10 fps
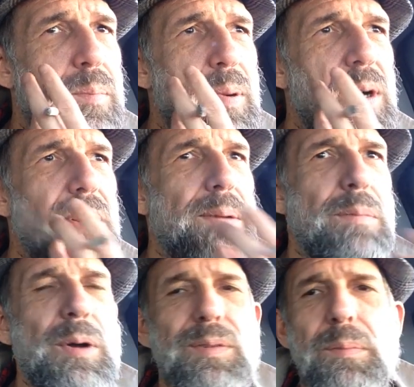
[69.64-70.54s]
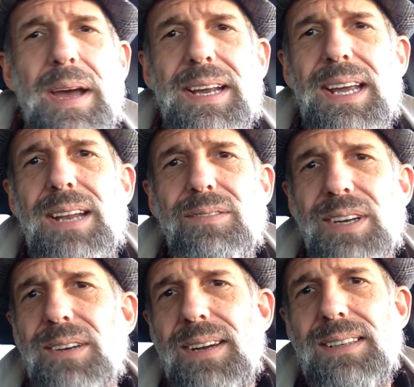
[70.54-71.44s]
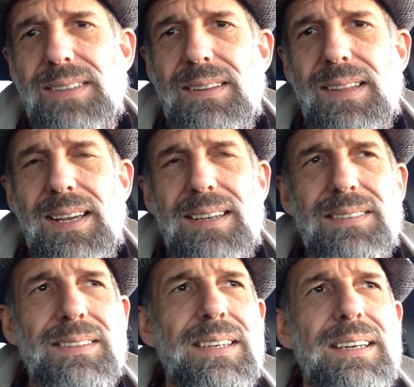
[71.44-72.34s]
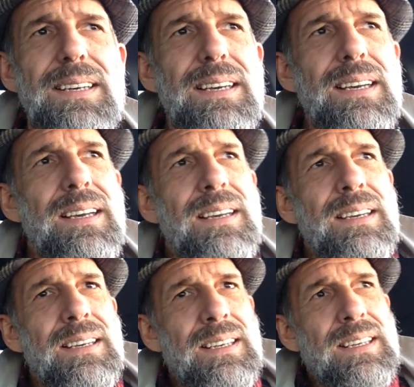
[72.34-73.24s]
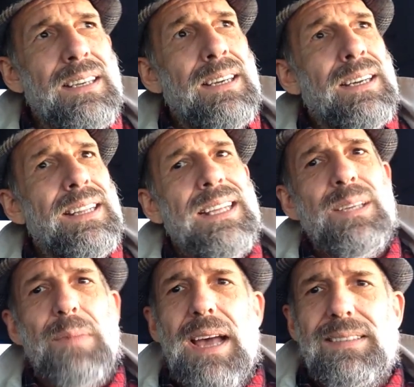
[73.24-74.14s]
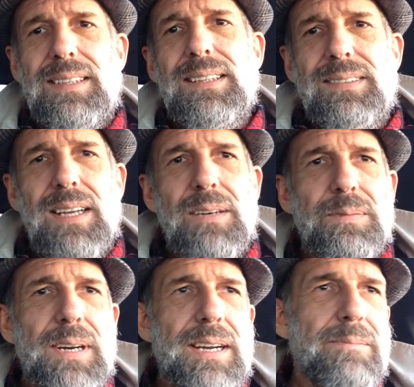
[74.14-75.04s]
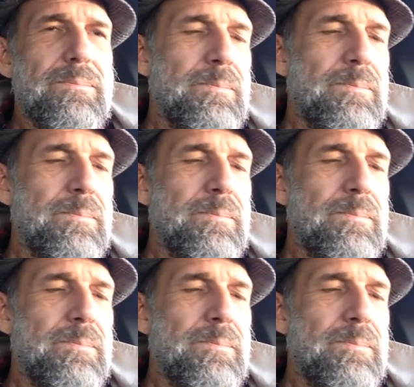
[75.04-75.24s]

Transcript: put most of it back in, rearranging things. That's some SE stuff, right?